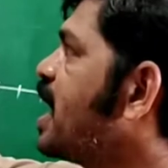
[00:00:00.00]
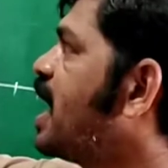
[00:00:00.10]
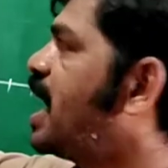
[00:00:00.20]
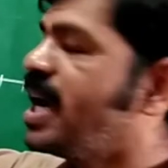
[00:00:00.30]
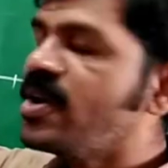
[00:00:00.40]

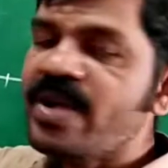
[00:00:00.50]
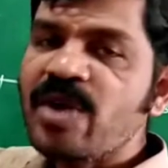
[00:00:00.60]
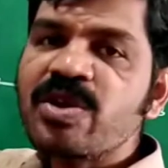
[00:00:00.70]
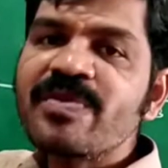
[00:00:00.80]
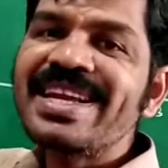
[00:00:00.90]
And we
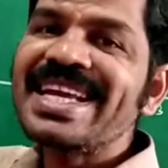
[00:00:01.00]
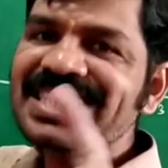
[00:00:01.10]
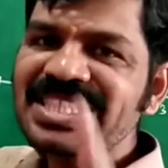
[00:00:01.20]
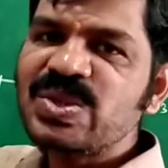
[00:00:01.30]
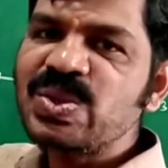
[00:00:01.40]
have given
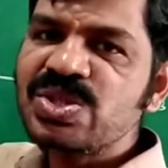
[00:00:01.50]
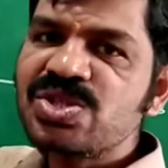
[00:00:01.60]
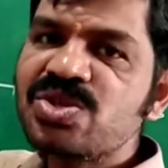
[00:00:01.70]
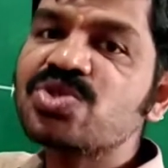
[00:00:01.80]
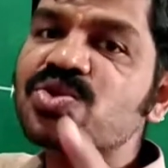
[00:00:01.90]
x is equal to
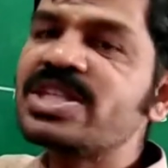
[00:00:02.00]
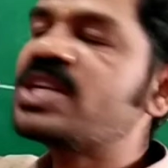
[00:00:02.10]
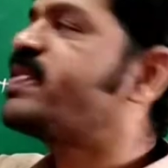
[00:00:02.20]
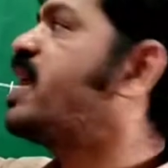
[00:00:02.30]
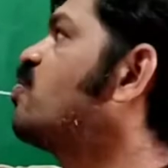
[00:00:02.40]
0 so
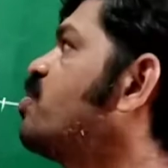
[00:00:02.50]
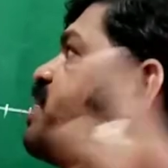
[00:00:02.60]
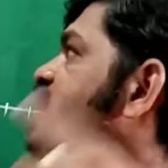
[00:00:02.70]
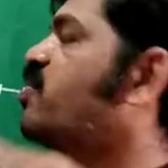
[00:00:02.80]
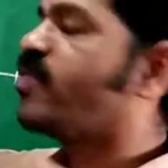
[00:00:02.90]
that we have
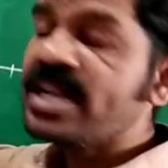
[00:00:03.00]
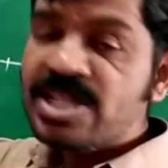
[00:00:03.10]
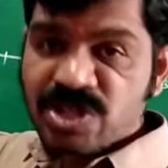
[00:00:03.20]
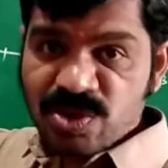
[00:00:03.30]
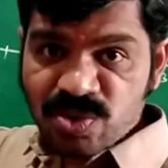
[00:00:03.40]
obtained y
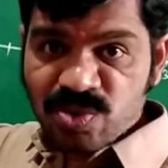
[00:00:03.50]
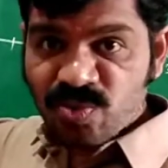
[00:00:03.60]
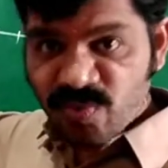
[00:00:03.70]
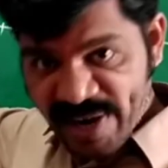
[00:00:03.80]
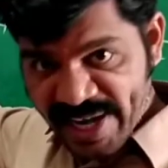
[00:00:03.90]
is equal to
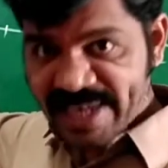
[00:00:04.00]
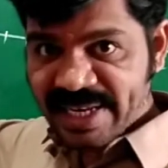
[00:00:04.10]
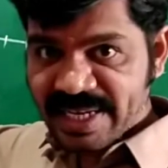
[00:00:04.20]
1.